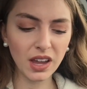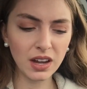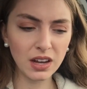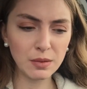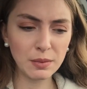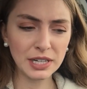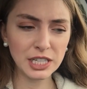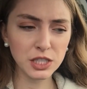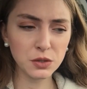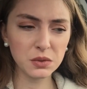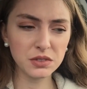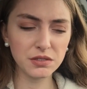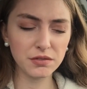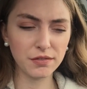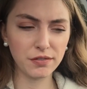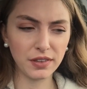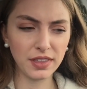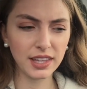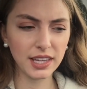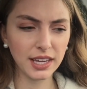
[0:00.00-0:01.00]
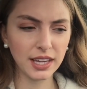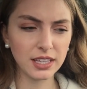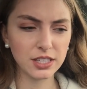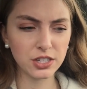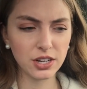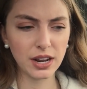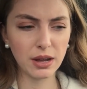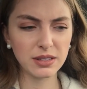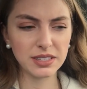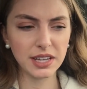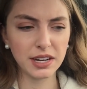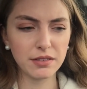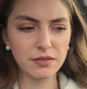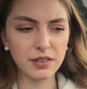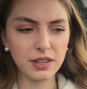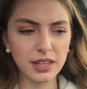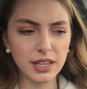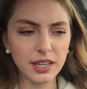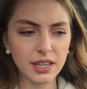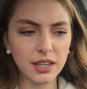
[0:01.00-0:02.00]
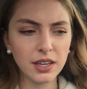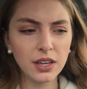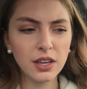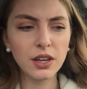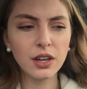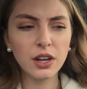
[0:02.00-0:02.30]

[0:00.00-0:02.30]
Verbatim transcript: I just wasn't feeling it yesterday. I was kind of feeling